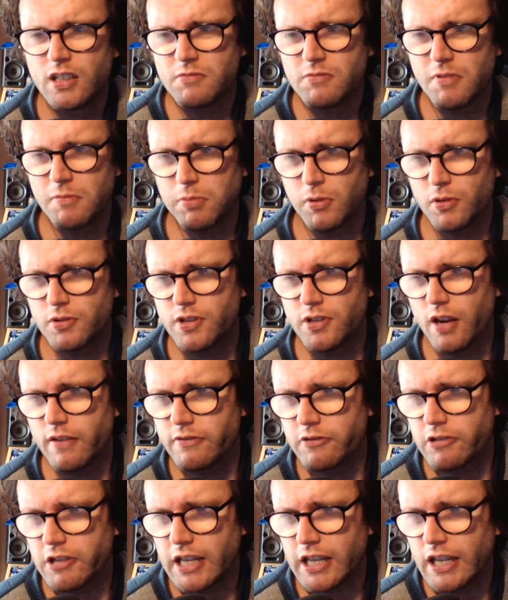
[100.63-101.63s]
My blood's
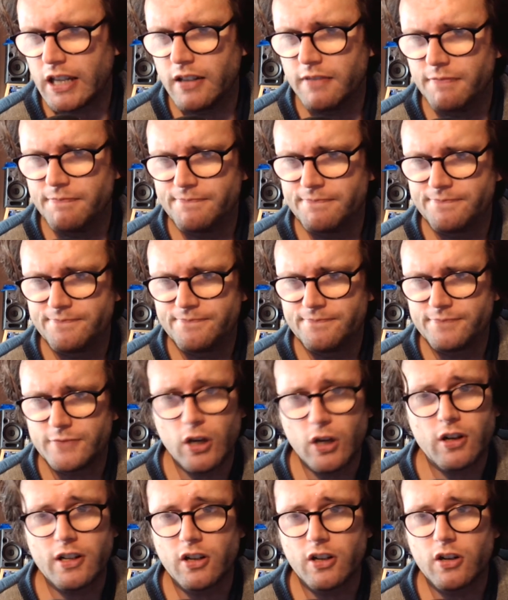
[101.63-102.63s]
overeating.
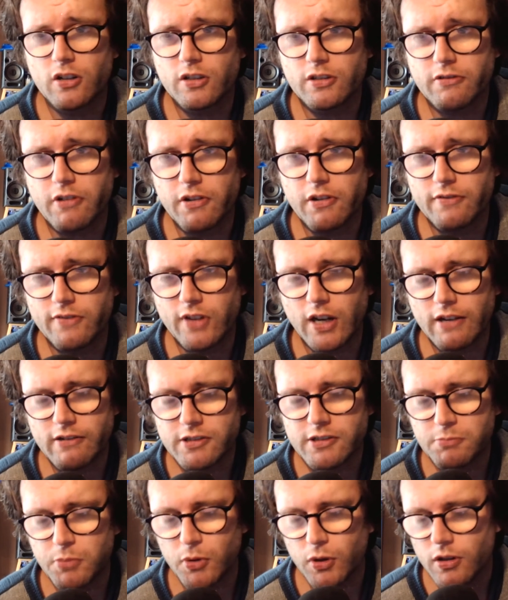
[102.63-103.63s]
No I've got a
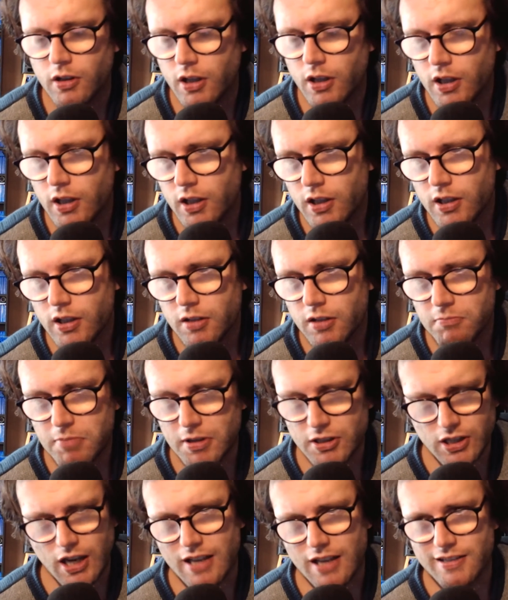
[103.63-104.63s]
coronavirus, but big
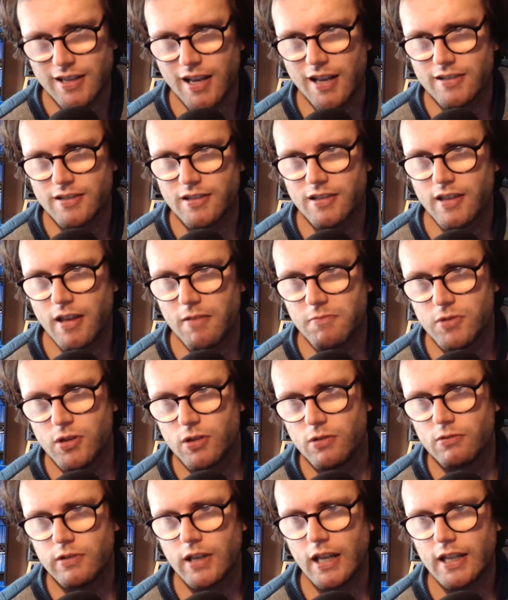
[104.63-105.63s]
shout out to them
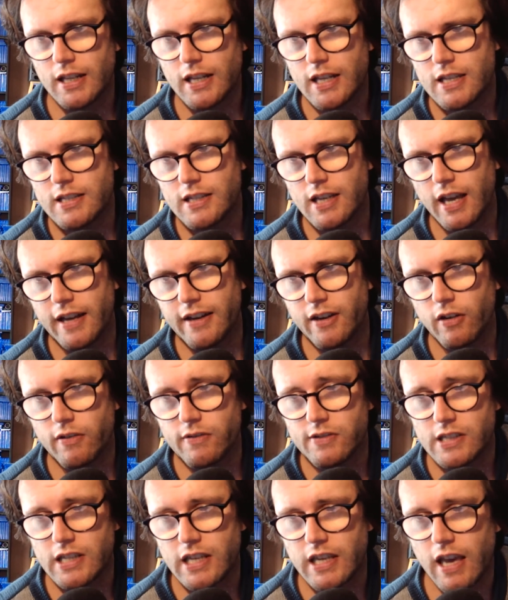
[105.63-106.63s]
two ladies and
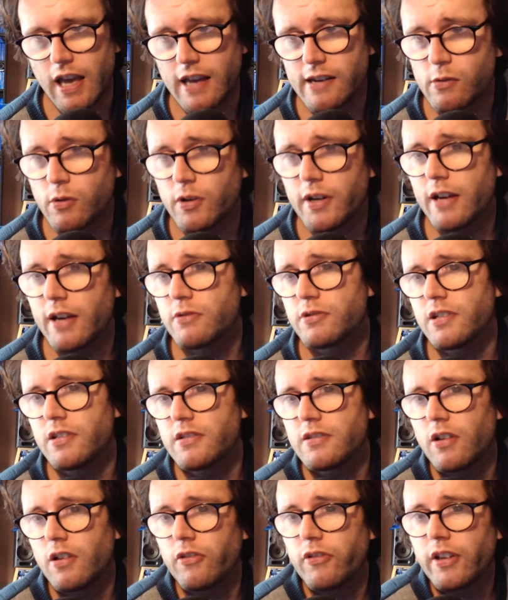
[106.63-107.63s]
obviously anyone else
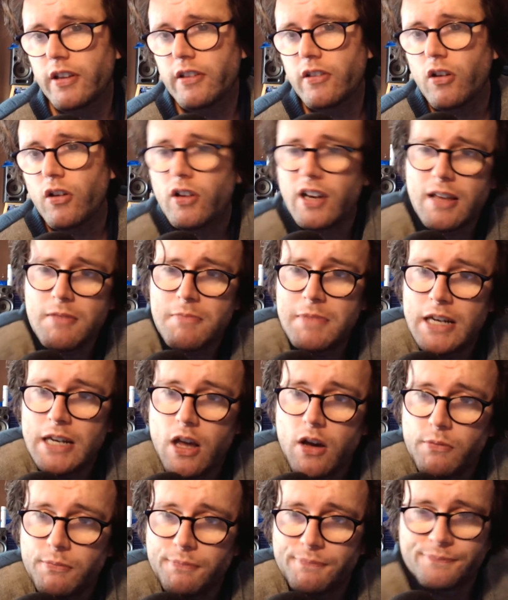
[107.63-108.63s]
that's on TikTok, let me
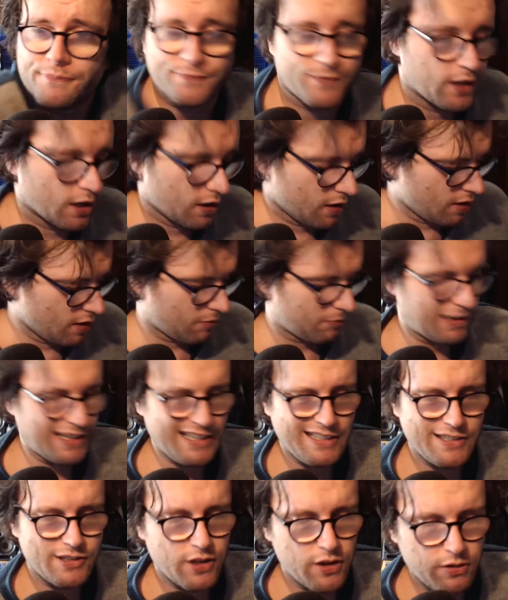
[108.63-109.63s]
know.
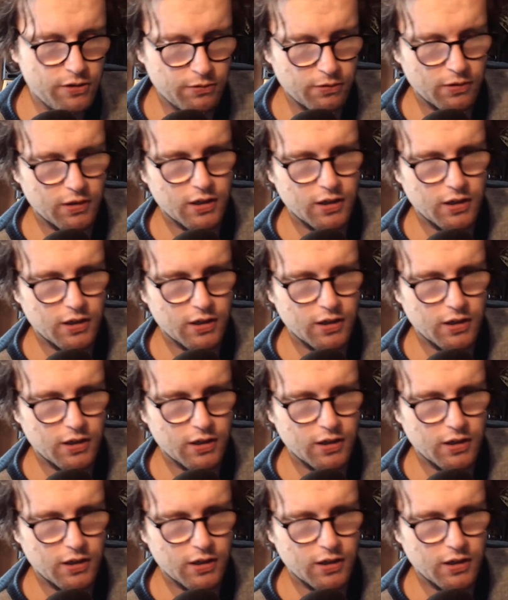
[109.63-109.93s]
Please do.